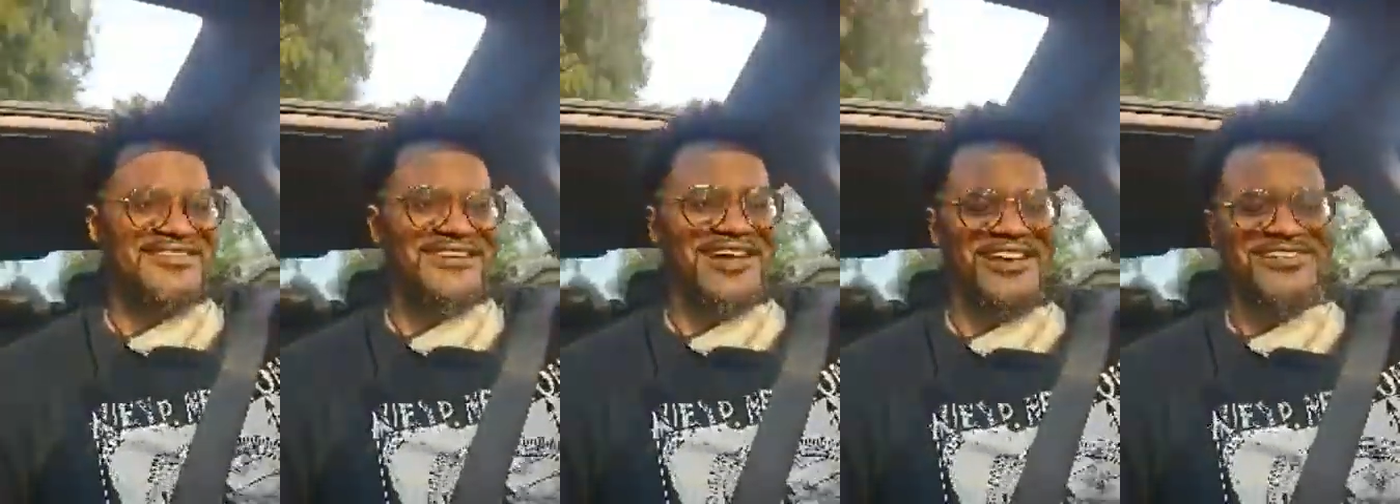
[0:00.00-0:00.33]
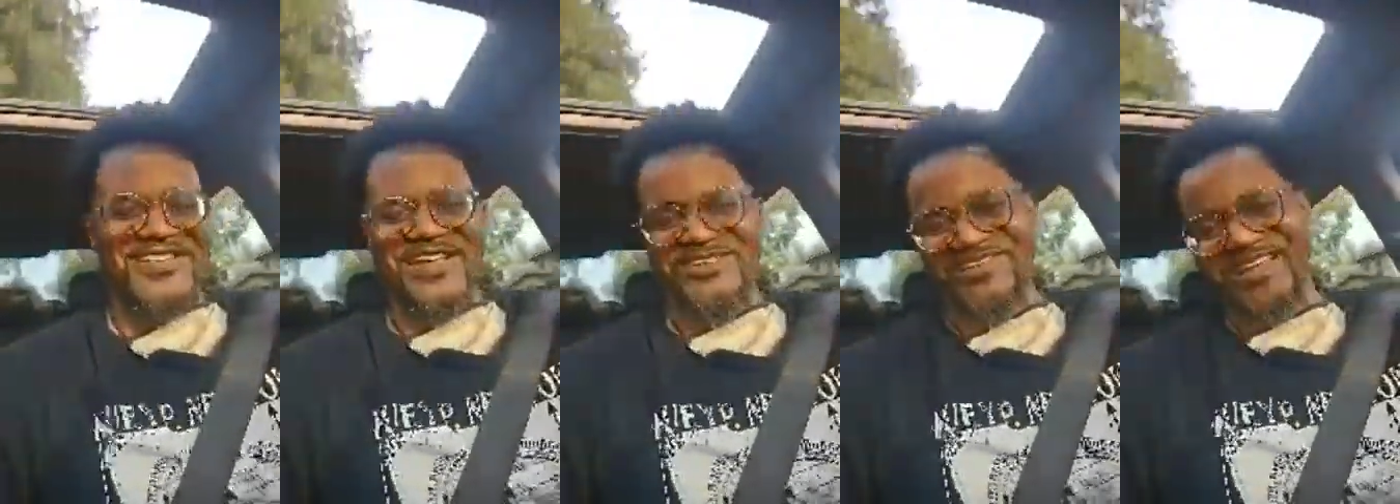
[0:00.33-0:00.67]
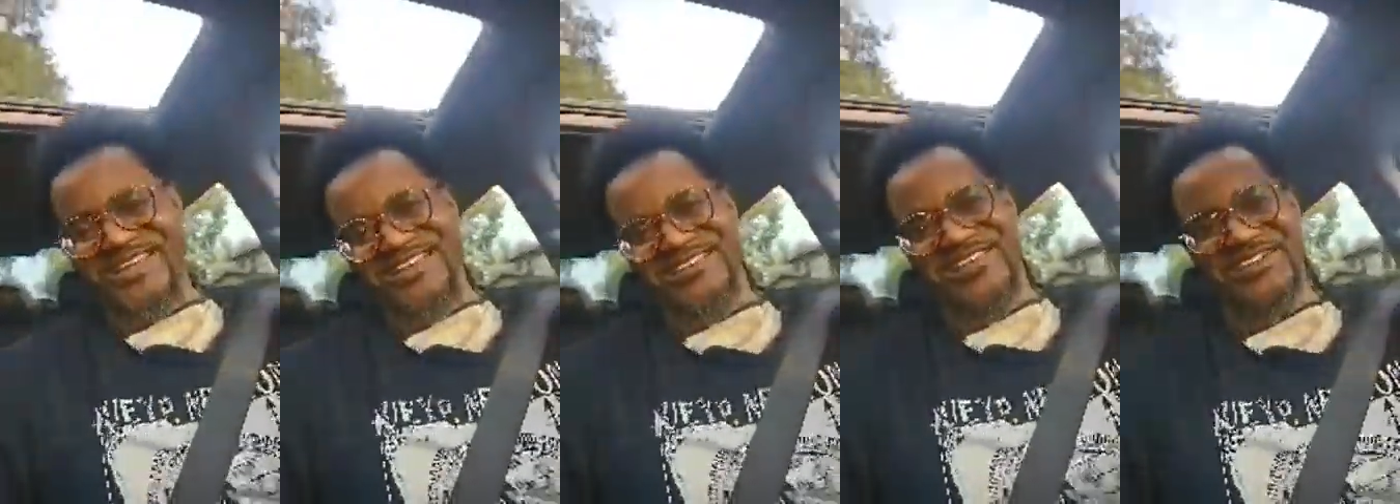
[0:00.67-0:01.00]
I
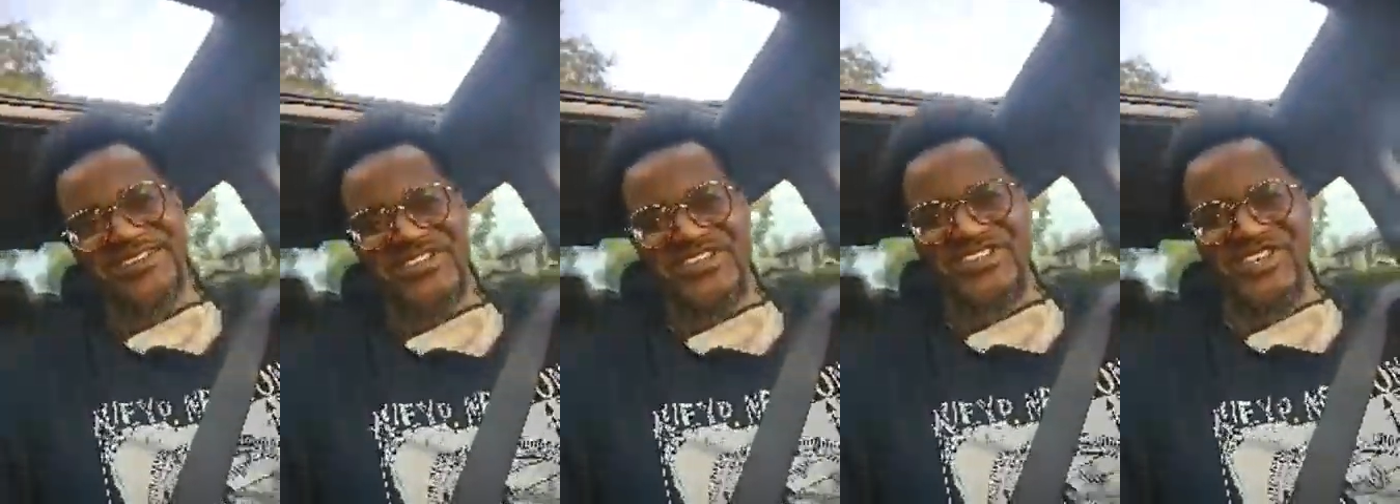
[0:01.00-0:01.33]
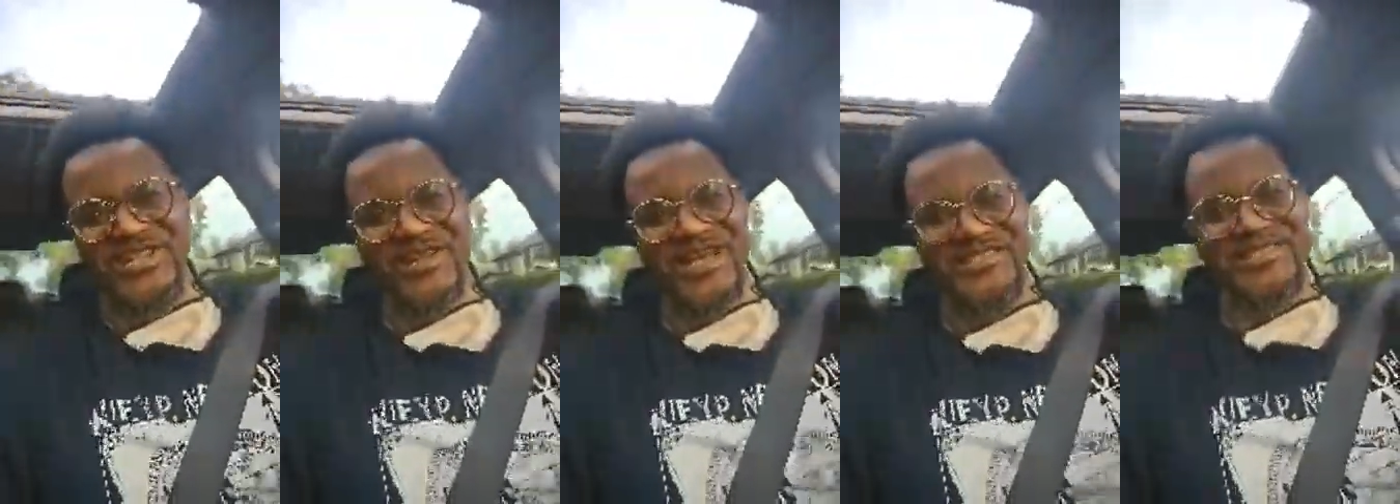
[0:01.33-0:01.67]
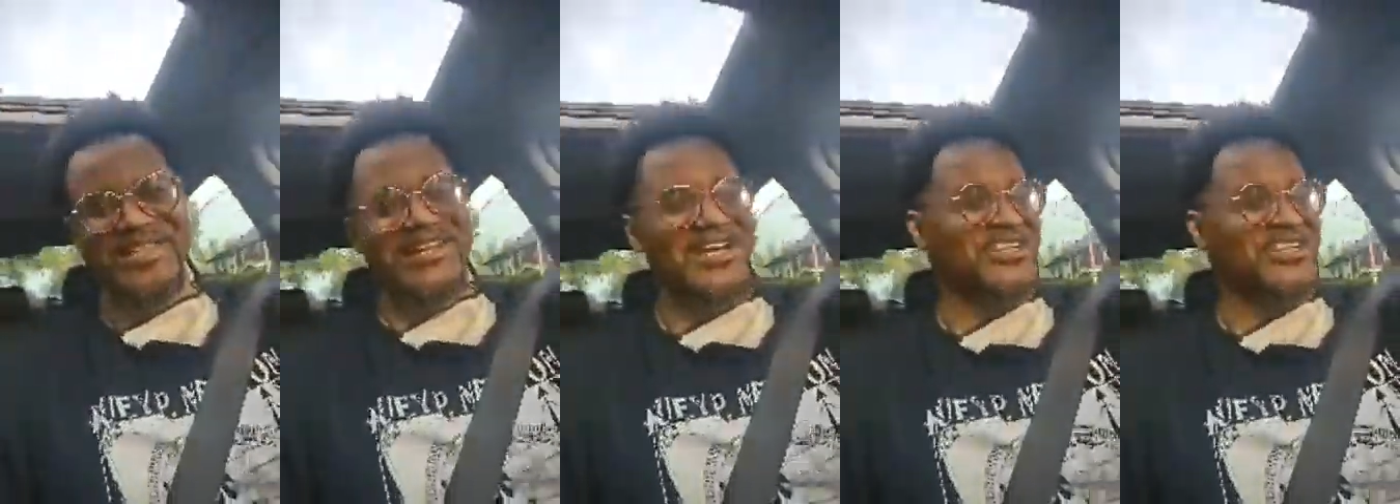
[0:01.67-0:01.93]
guess I shouldn't say it like that.